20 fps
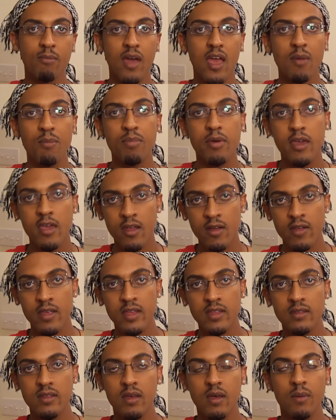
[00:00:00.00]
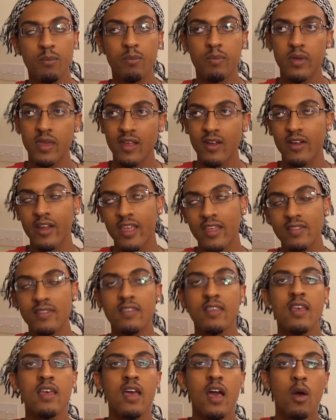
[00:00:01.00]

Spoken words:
by appearance,